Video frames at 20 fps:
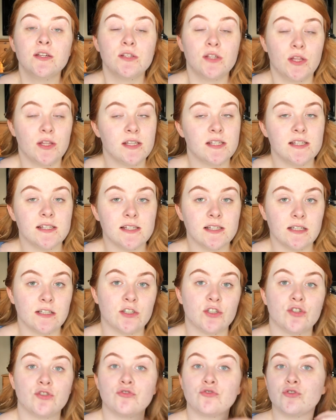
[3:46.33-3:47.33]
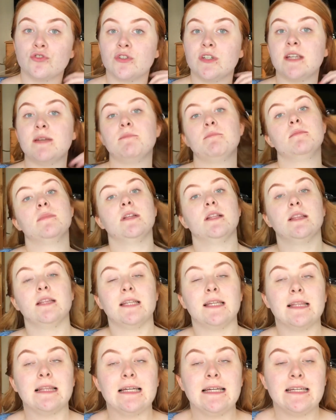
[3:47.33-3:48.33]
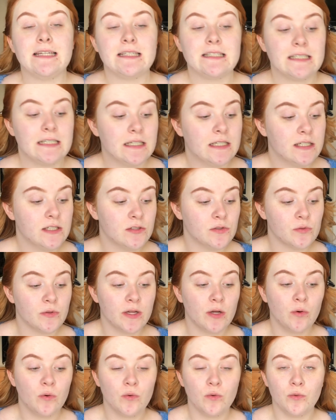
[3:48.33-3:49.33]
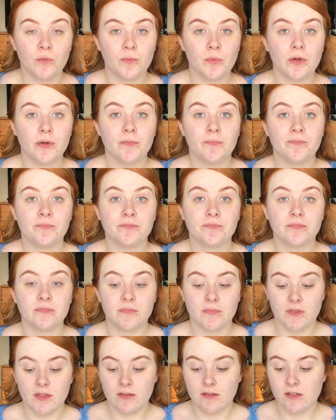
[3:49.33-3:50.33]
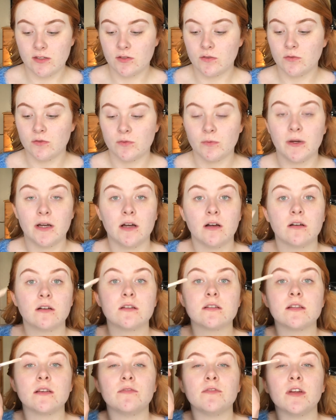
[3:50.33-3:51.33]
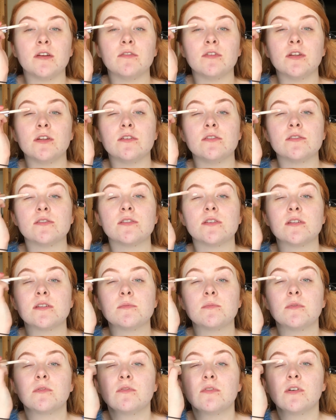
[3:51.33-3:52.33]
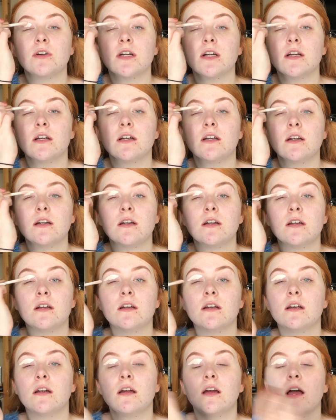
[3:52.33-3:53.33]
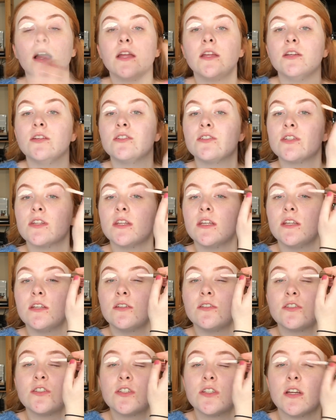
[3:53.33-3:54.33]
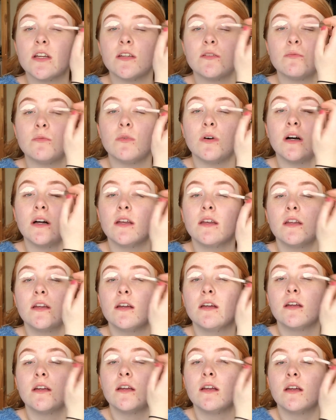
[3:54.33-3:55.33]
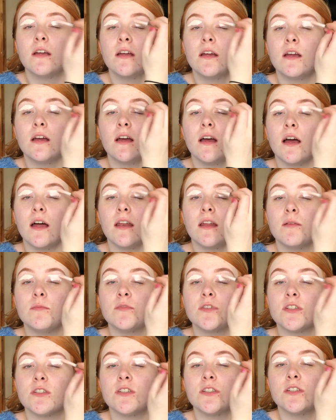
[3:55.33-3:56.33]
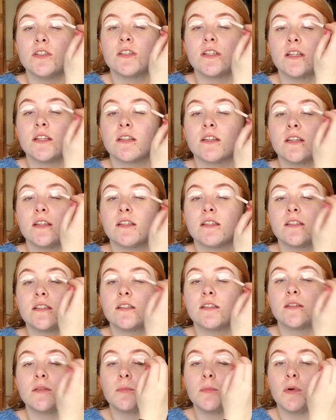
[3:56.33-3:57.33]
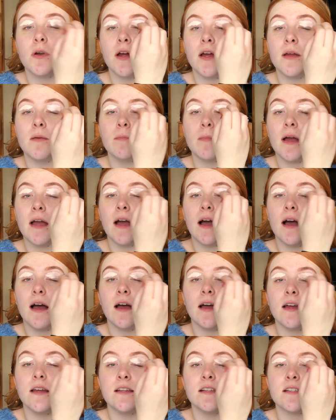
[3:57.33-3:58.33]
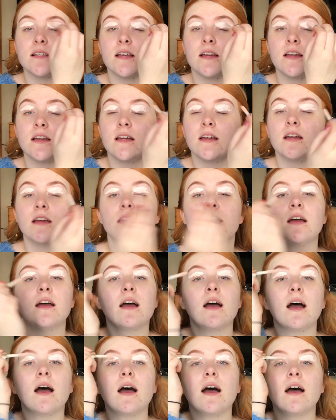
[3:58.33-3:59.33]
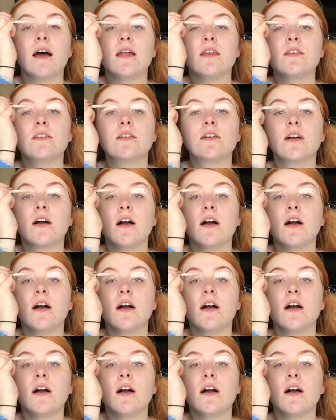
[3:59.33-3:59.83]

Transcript: So this is extremely light, so I hope that this goes well because I've never used this before. I usually use shade 1, and I'm just using this to prime my eyes and to